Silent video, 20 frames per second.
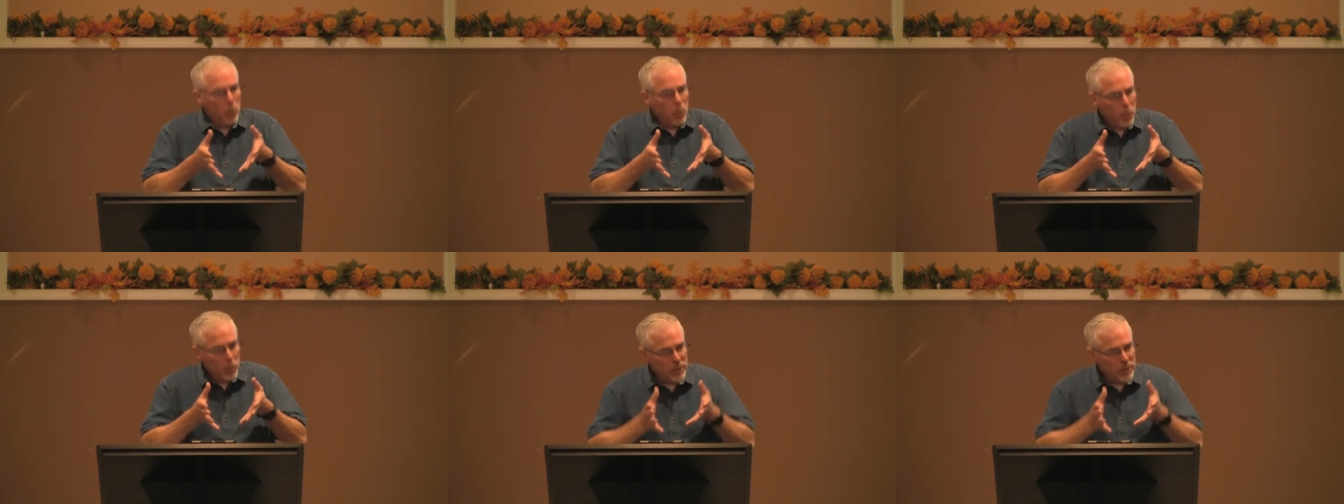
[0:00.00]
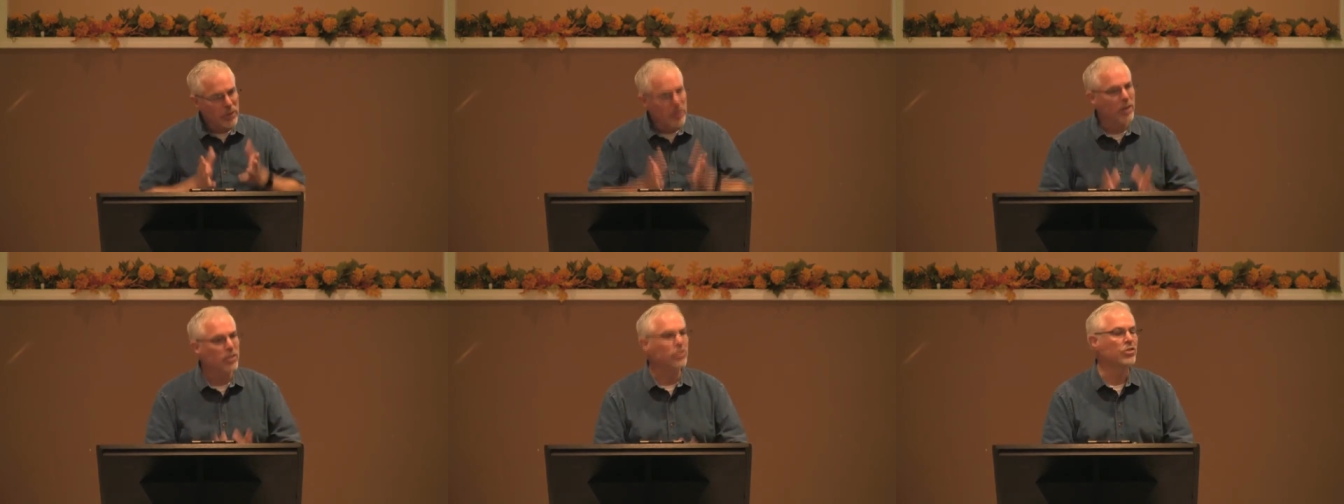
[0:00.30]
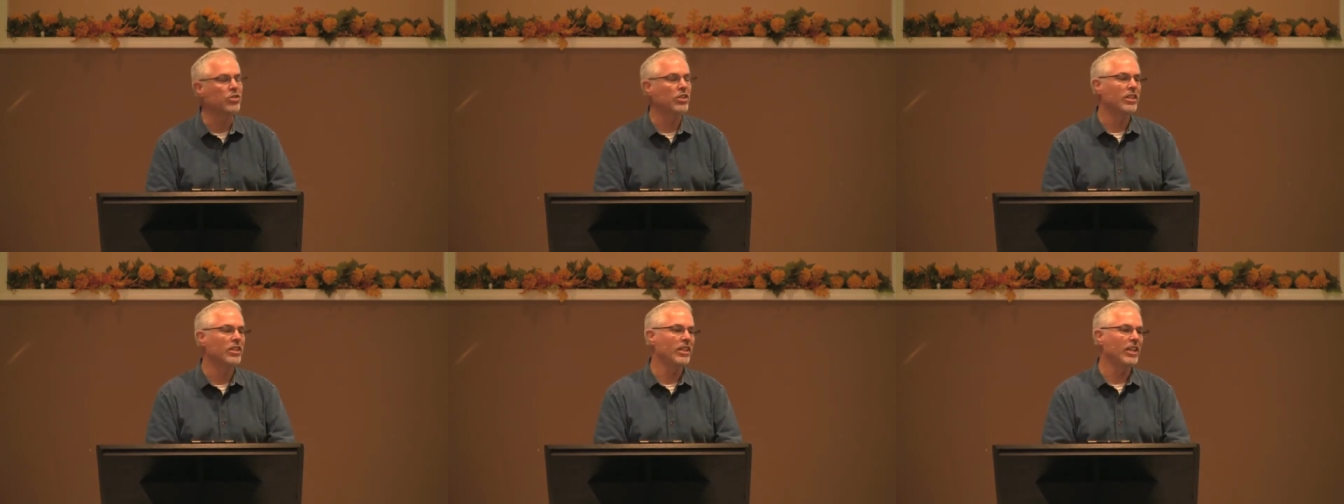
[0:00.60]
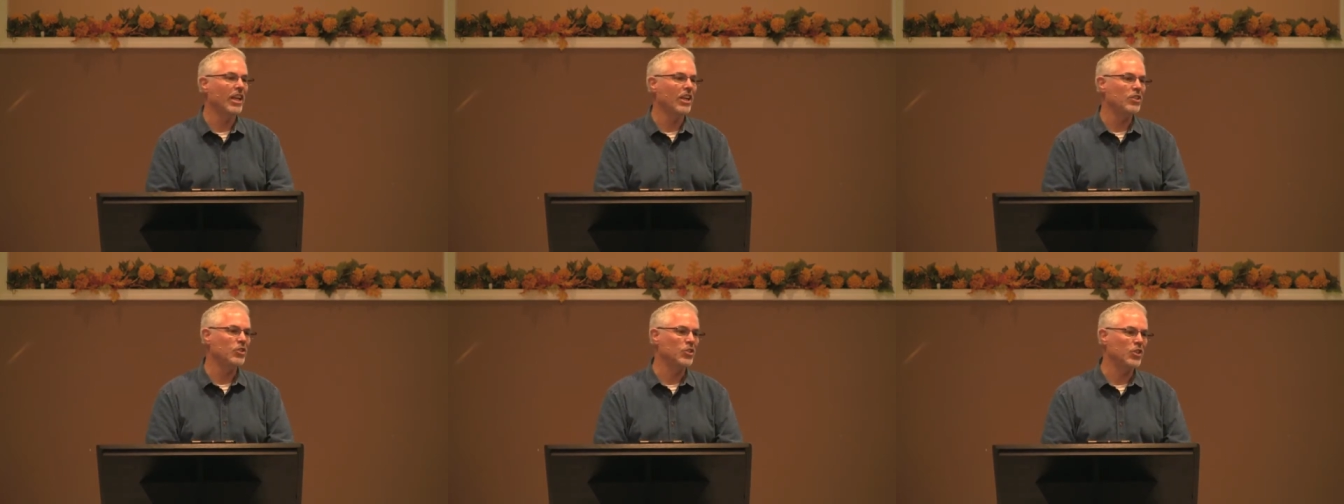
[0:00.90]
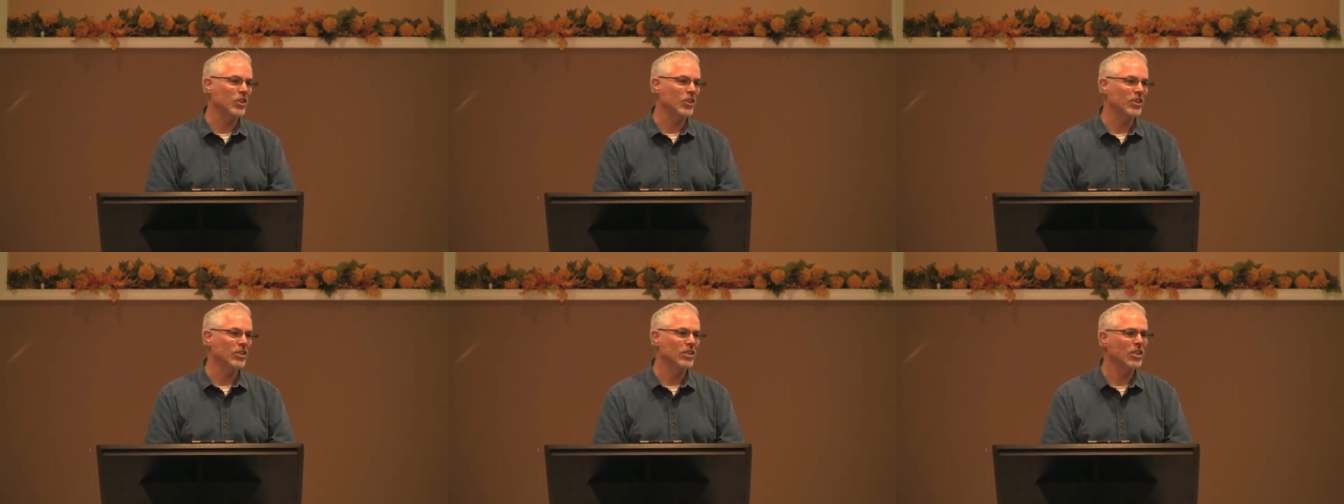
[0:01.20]
with their sin
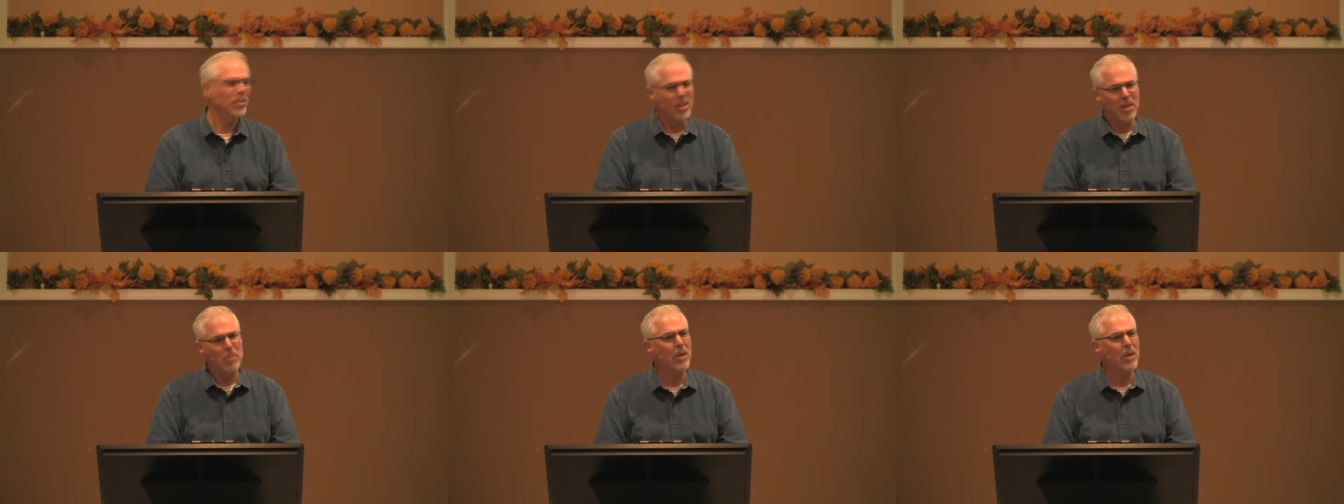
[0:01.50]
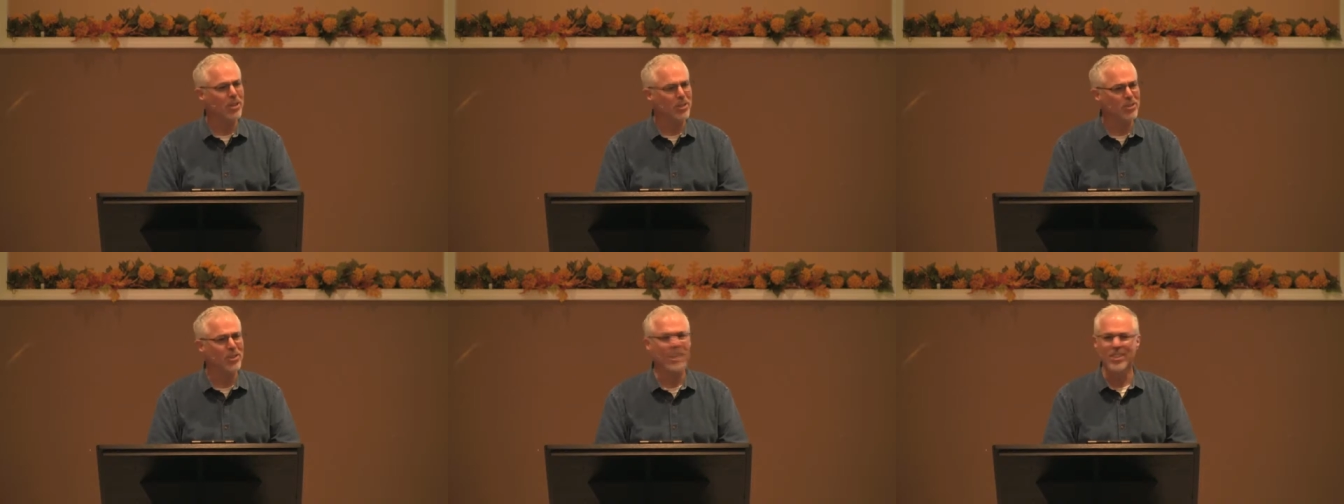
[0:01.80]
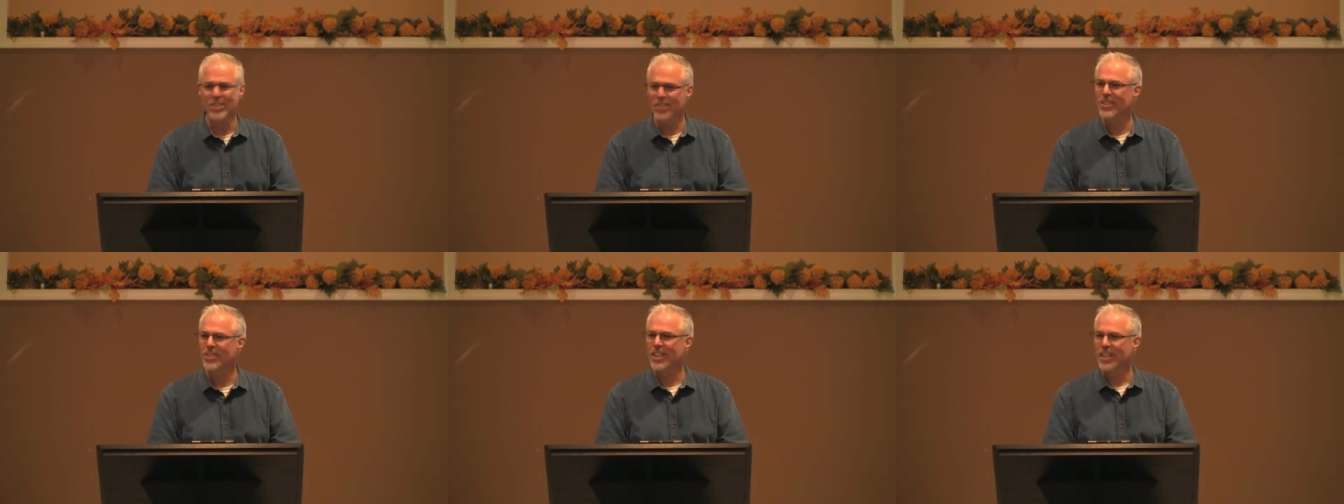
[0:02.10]
nature. Doesn't that make sense?